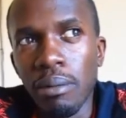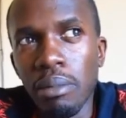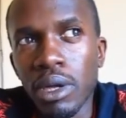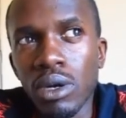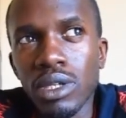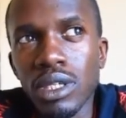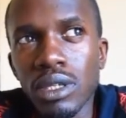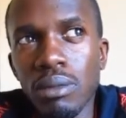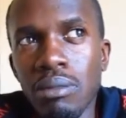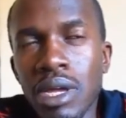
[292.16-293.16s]

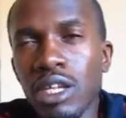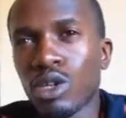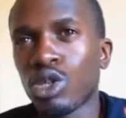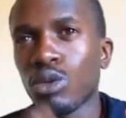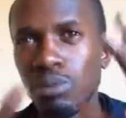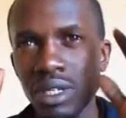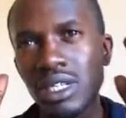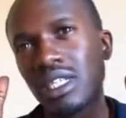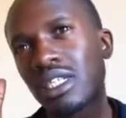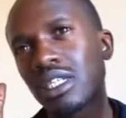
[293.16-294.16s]
Because many social
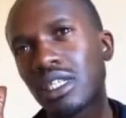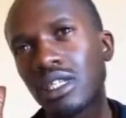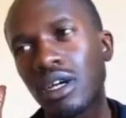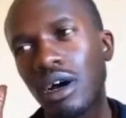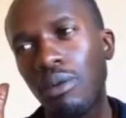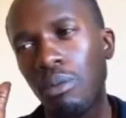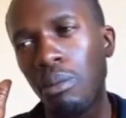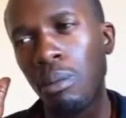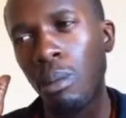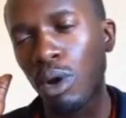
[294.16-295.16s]
businesses are
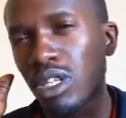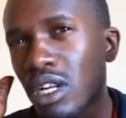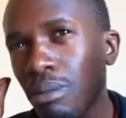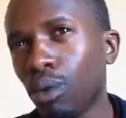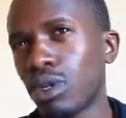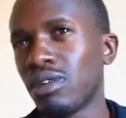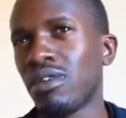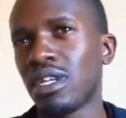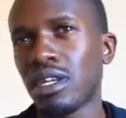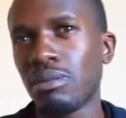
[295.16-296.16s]
mostly
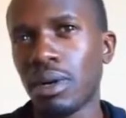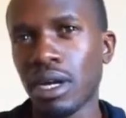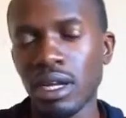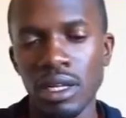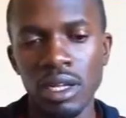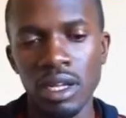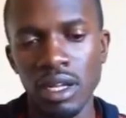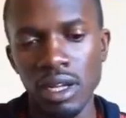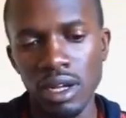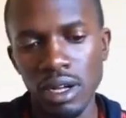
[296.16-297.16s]
motivated by
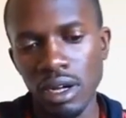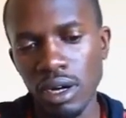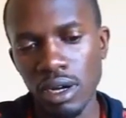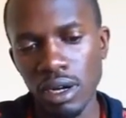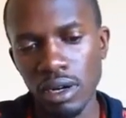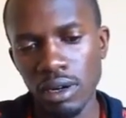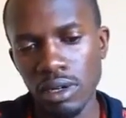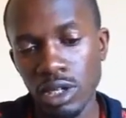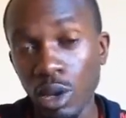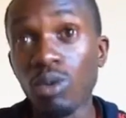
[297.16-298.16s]

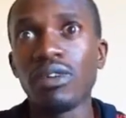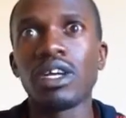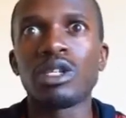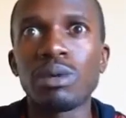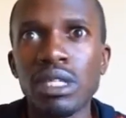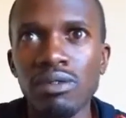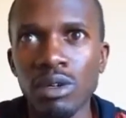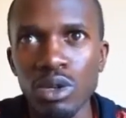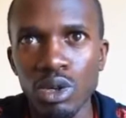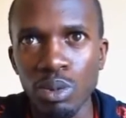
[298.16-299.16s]
solving a
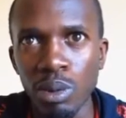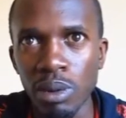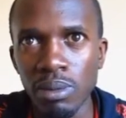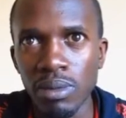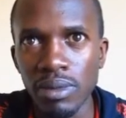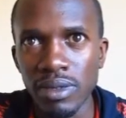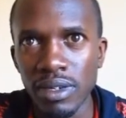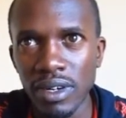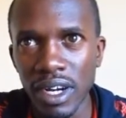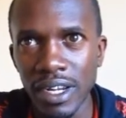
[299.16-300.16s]
specific social
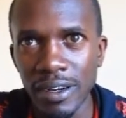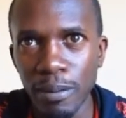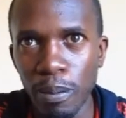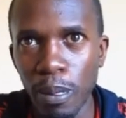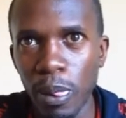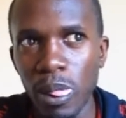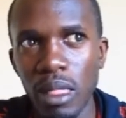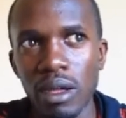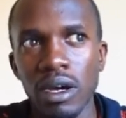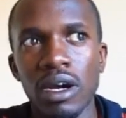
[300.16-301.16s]
problem,
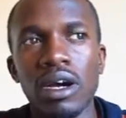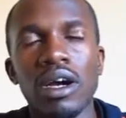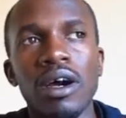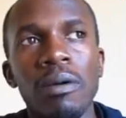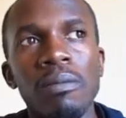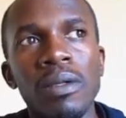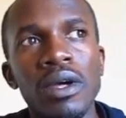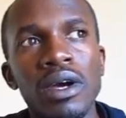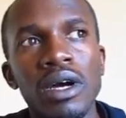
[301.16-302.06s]
right?